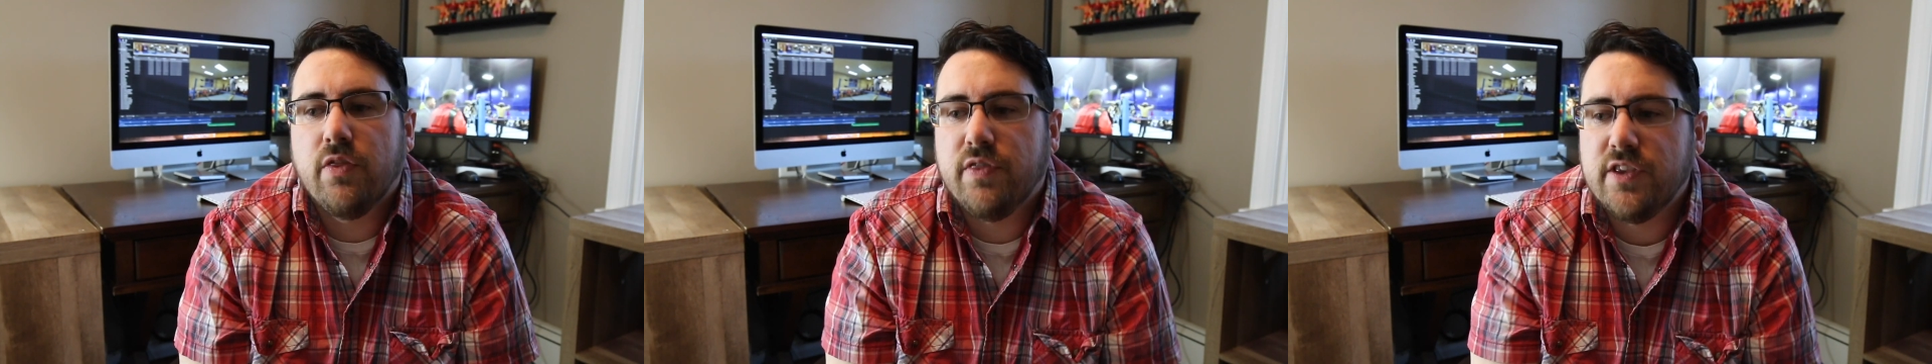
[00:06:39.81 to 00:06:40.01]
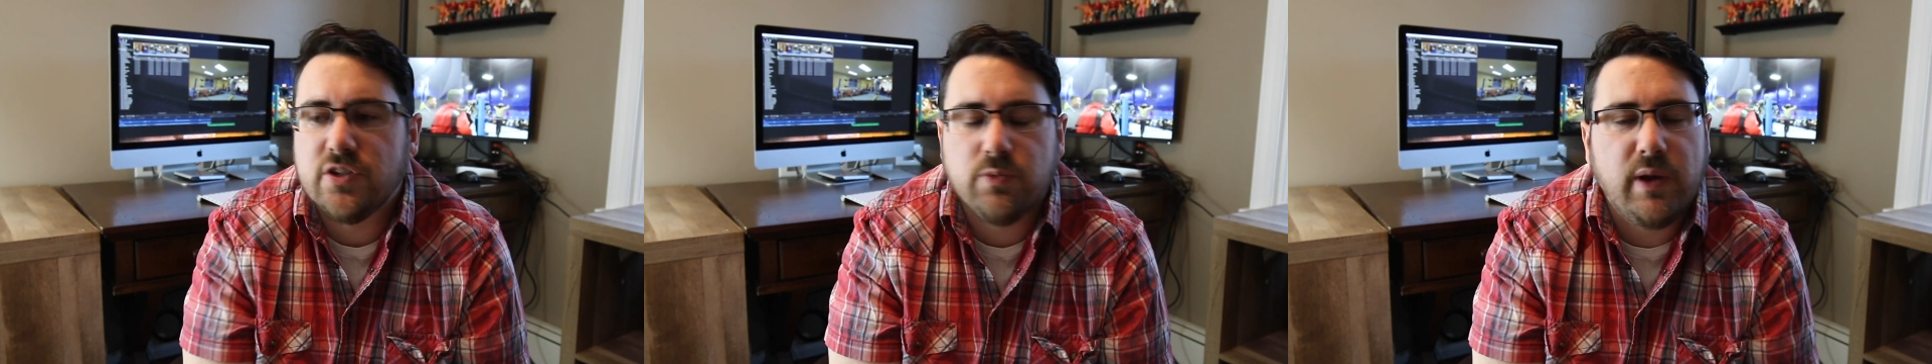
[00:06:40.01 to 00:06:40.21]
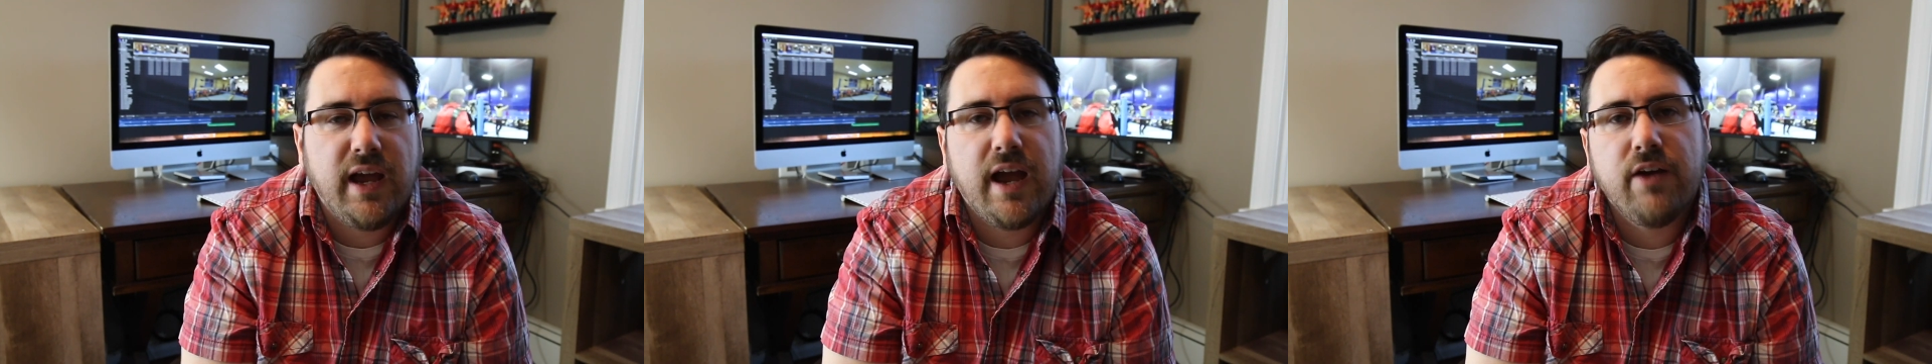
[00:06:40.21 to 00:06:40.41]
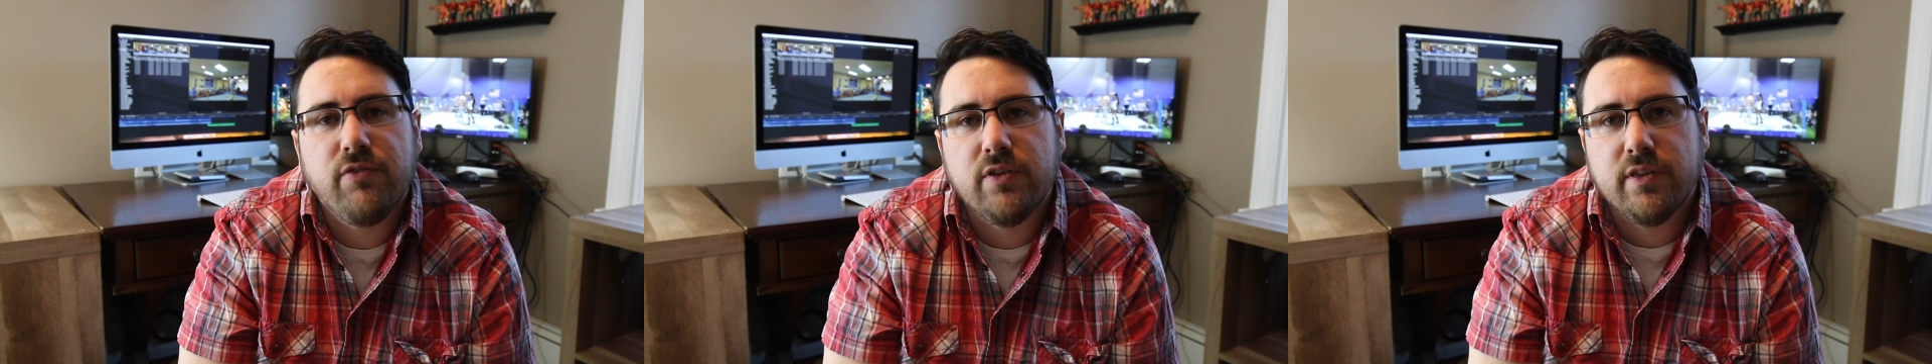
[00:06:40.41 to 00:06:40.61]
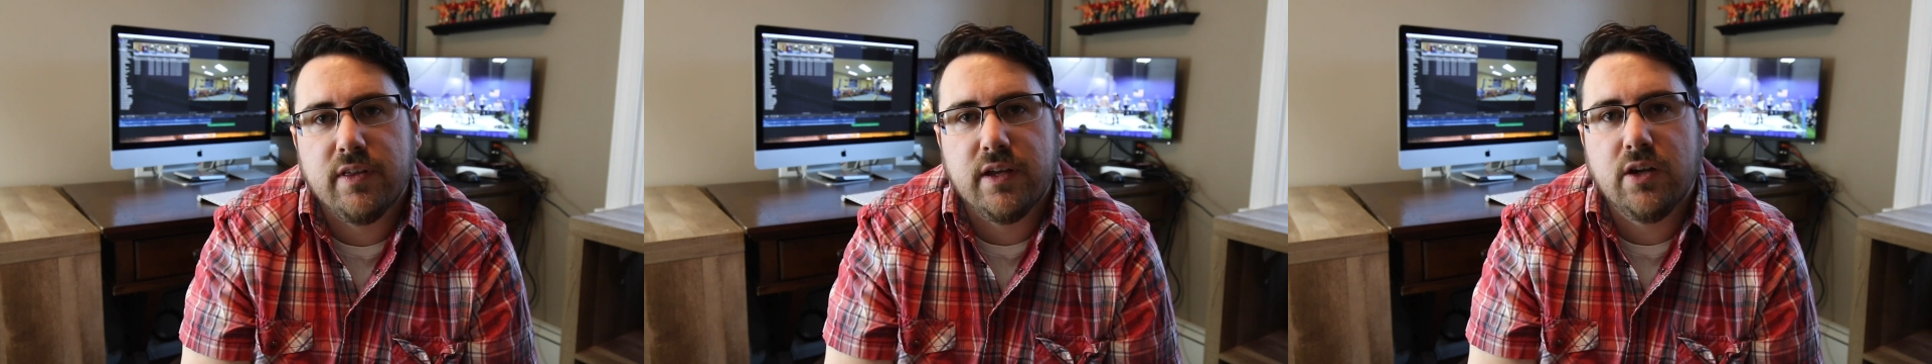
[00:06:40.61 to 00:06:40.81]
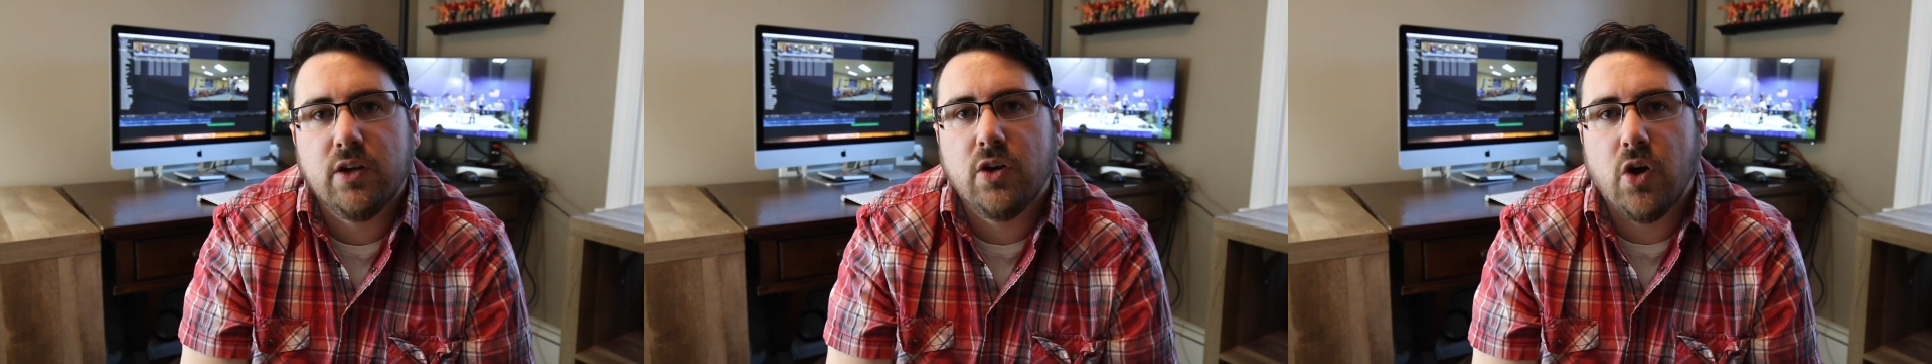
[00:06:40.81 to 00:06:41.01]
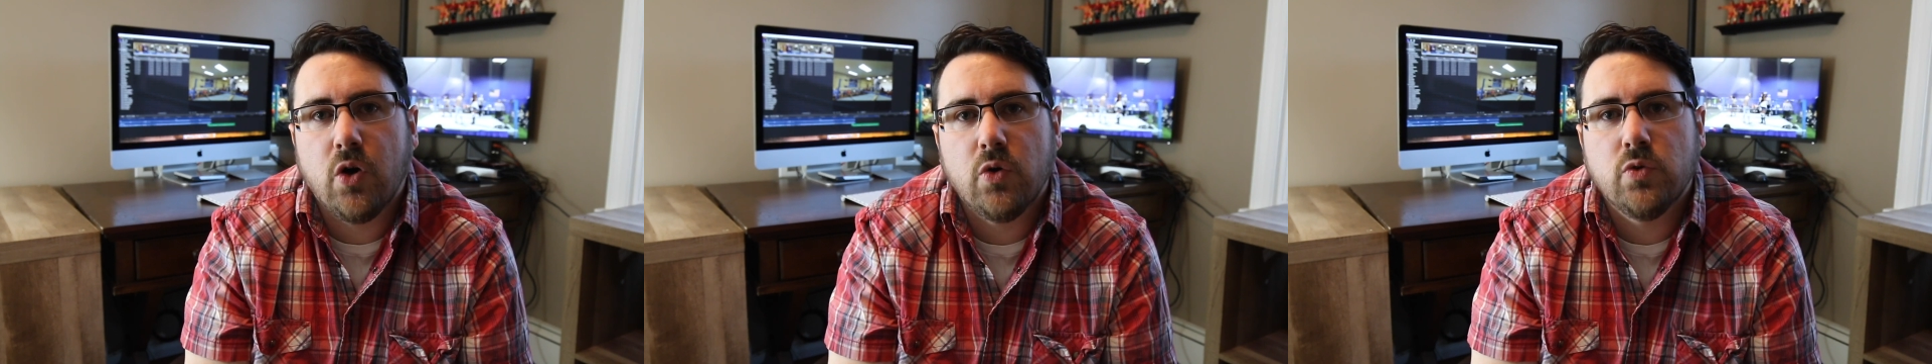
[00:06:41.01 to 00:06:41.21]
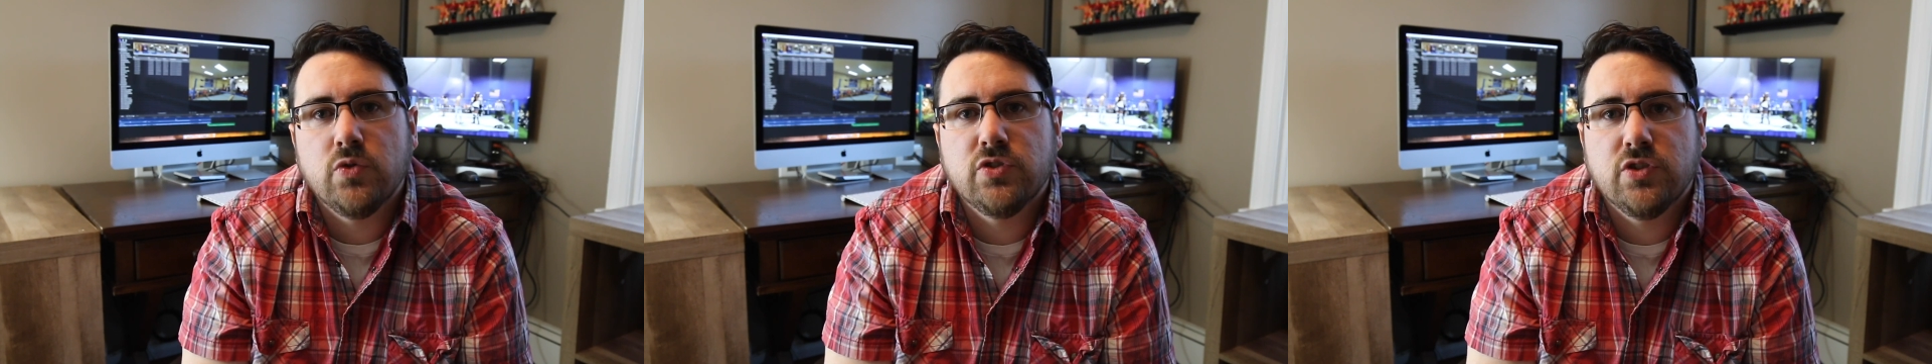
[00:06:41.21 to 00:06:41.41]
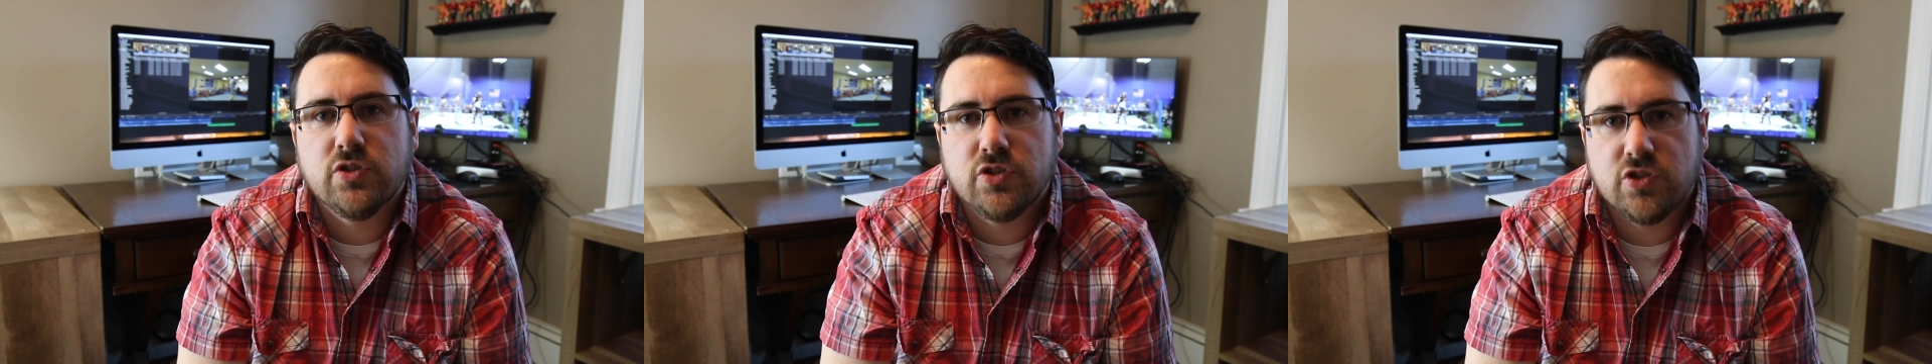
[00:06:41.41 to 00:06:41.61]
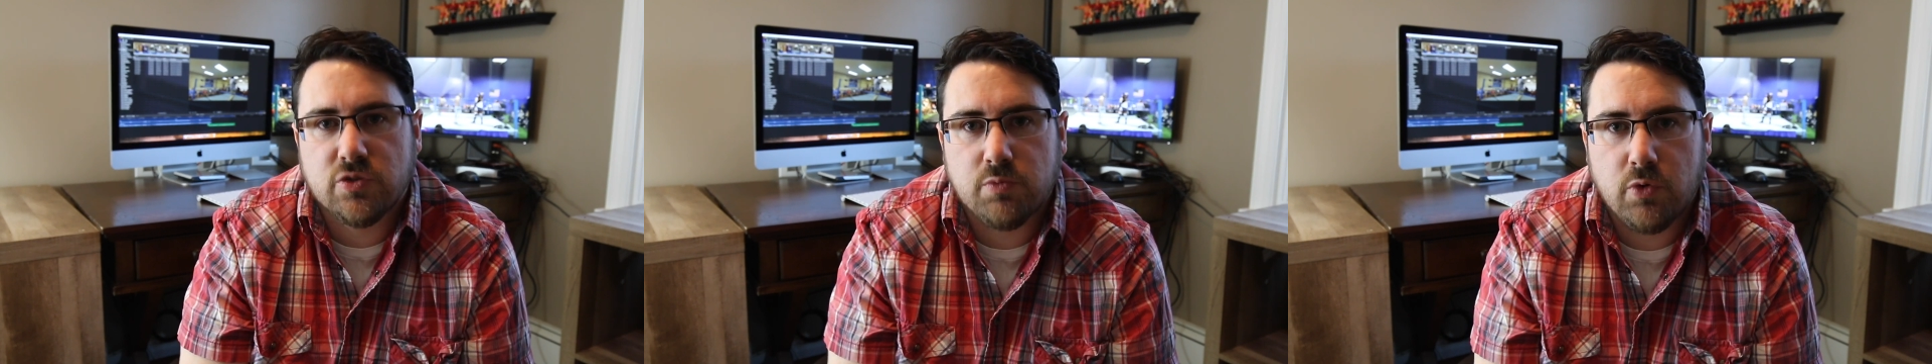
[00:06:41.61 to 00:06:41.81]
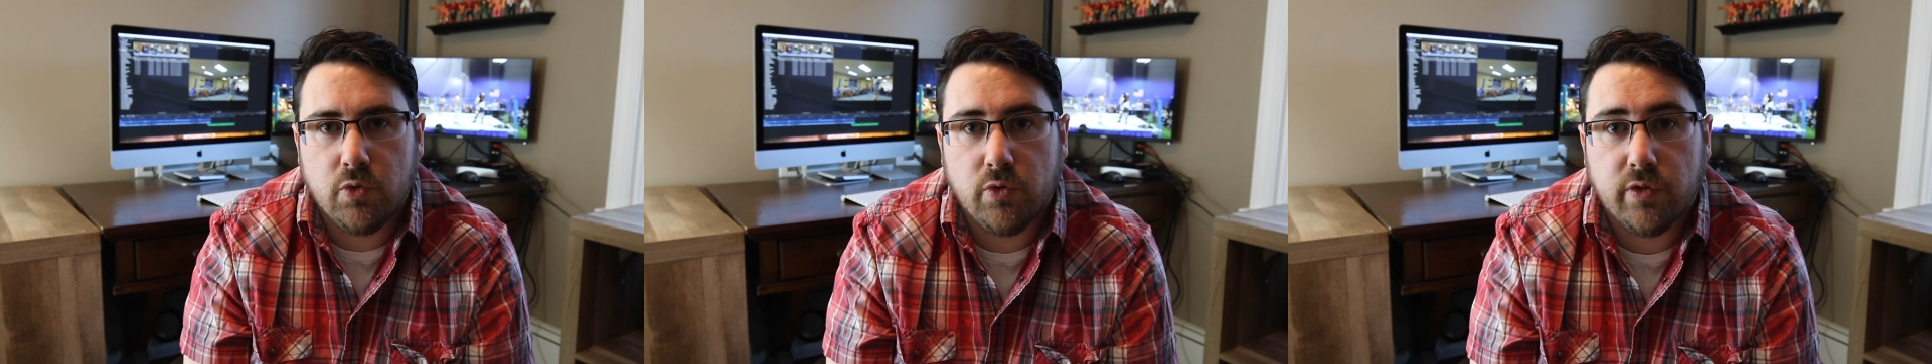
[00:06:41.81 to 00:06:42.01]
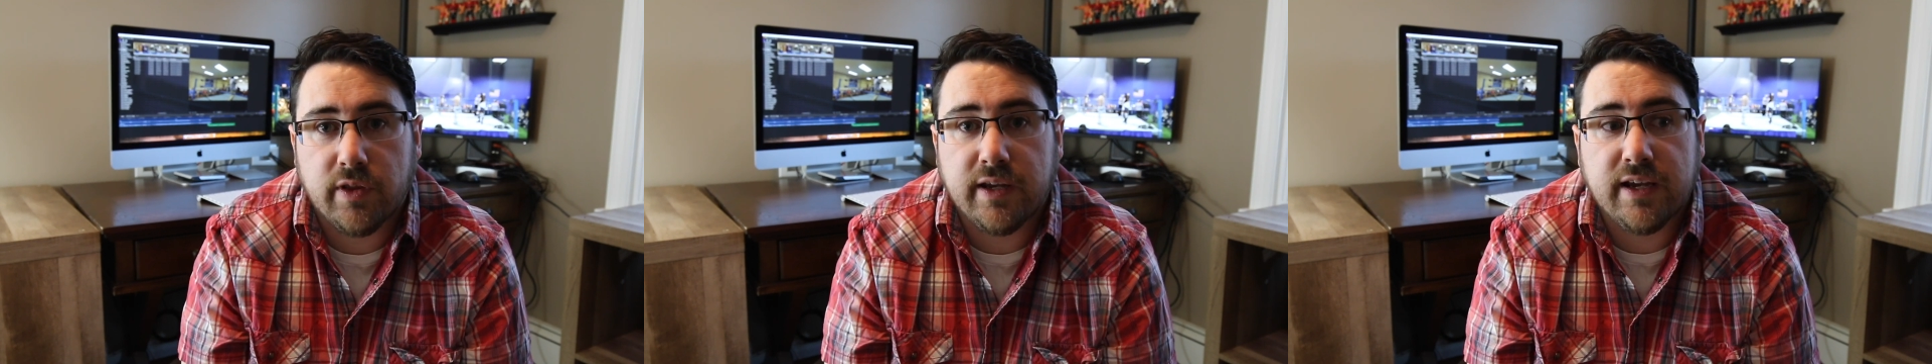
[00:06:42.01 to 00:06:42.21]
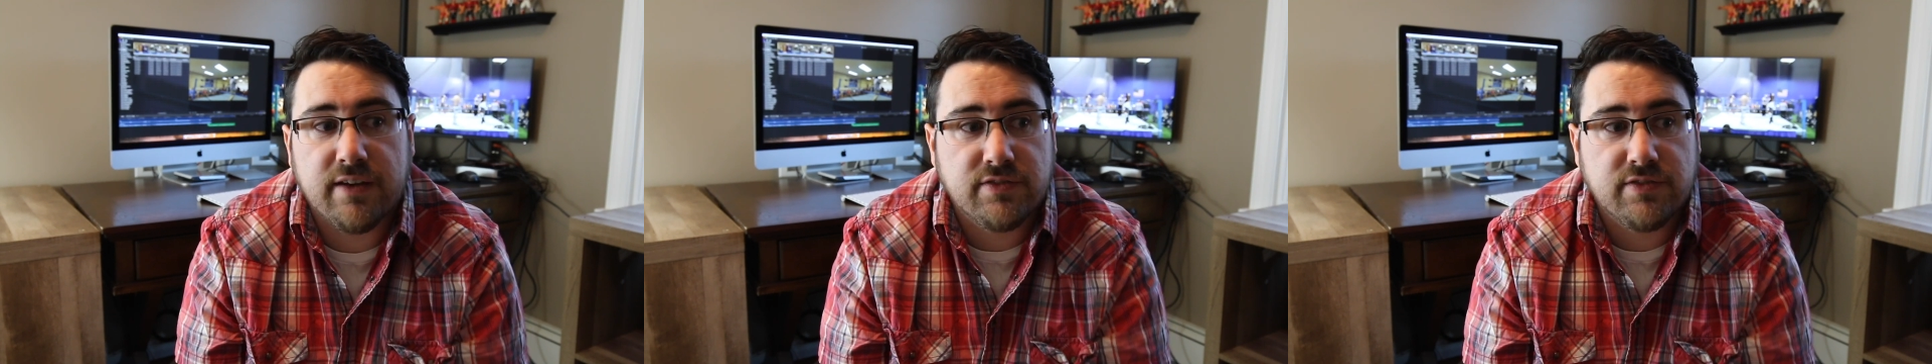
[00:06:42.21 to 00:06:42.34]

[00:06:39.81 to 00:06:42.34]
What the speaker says: This way, everything goes smoothly.